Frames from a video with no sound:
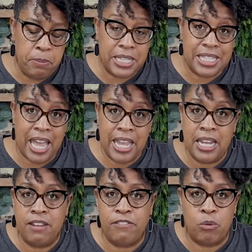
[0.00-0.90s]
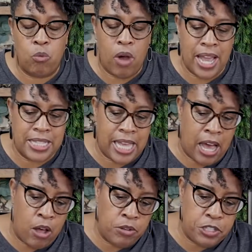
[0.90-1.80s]
Poseidon from Wise
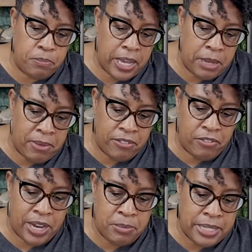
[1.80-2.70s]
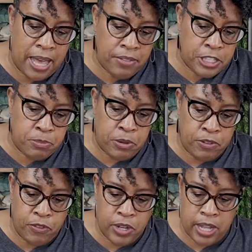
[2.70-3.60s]
Owl to paint my frames out, this
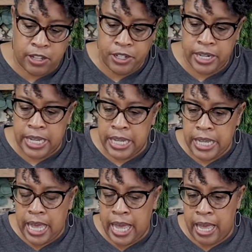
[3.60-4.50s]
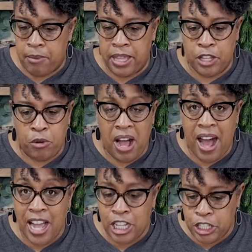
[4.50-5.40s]
beautiful color. A little
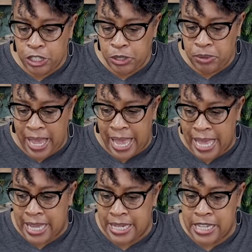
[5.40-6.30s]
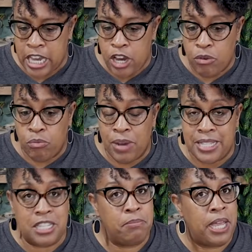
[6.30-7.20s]
hot glue and
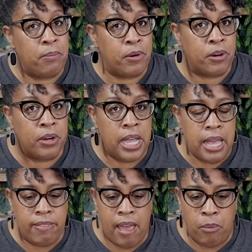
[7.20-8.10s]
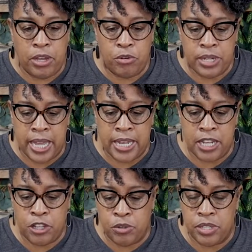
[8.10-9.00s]
resin paper that we created
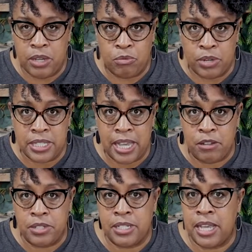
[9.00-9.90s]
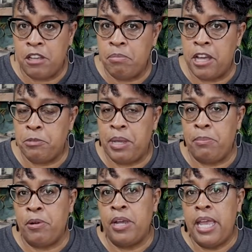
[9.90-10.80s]
using recycled decoupage
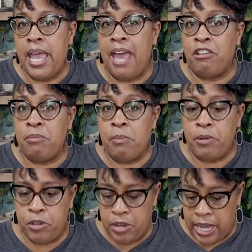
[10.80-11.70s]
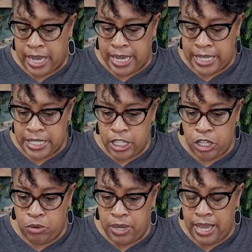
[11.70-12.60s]
paper. And remember, you guys,
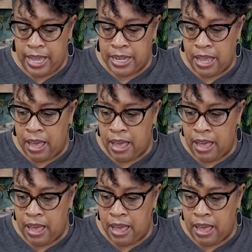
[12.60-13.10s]
you can